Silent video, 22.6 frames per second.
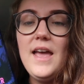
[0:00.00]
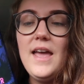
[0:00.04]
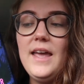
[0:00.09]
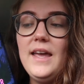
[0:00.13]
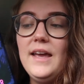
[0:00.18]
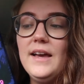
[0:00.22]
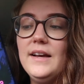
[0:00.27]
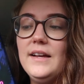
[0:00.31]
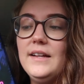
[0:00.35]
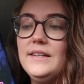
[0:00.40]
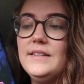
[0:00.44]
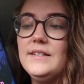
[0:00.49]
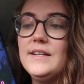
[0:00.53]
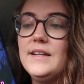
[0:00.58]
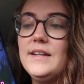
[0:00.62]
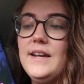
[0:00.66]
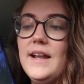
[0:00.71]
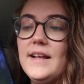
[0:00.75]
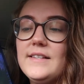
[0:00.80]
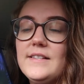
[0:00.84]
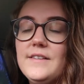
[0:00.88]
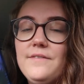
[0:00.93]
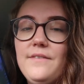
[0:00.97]
and
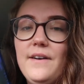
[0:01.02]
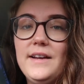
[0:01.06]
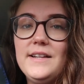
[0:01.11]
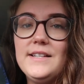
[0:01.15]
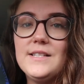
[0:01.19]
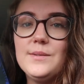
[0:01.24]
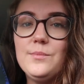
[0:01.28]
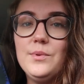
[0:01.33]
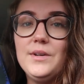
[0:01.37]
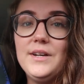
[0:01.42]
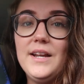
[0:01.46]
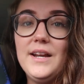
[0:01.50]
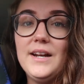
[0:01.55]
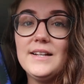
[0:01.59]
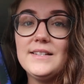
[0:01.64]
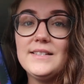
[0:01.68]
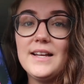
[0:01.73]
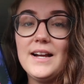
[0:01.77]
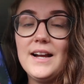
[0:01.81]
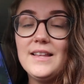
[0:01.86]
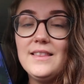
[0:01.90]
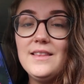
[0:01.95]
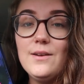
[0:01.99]
Nessa finds them one day and is
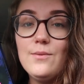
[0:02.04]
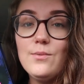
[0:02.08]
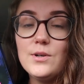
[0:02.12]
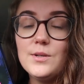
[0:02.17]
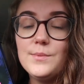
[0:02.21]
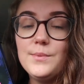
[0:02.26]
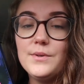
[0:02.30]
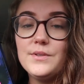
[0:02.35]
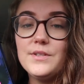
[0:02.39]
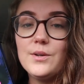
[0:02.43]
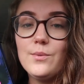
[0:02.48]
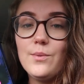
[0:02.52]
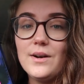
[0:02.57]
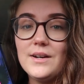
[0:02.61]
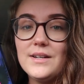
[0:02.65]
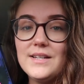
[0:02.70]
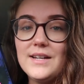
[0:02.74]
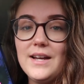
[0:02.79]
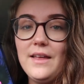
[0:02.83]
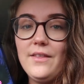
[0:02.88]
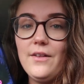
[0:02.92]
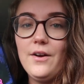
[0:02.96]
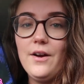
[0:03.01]
like, I think we're supposed to work
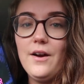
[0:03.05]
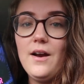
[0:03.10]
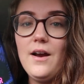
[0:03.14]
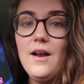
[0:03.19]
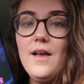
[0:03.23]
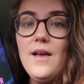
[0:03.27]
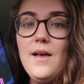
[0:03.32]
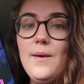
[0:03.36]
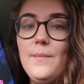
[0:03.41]
together,